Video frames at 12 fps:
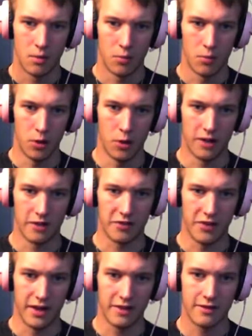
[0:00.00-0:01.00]
What is
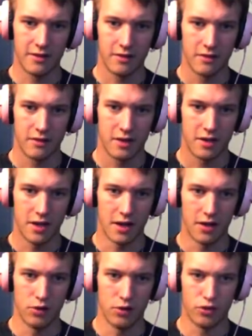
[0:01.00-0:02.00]
this? Can I
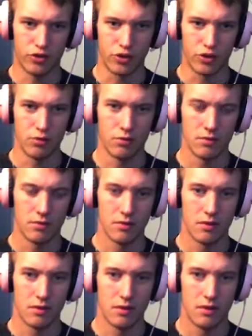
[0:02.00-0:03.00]
use you?
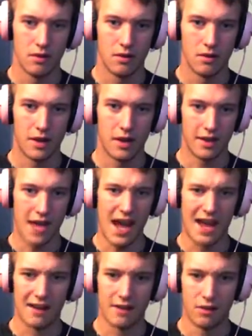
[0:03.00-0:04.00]
I
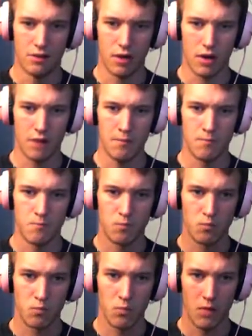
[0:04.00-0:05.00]
can. Okay.
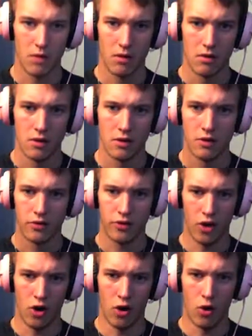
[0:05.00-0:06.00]

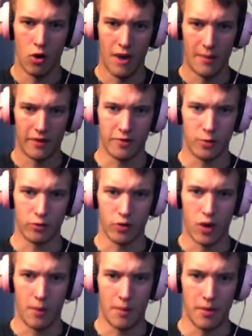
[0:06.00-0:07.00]
So, am I supposed to go
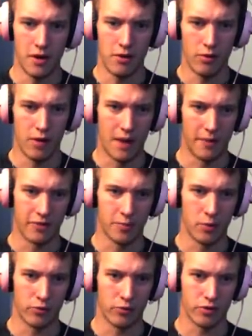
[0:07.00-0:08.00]
up here, or am I
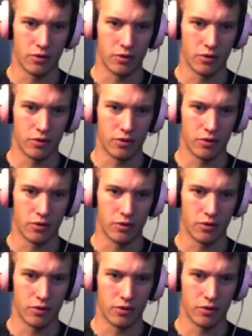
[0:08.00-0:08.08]
supposed to...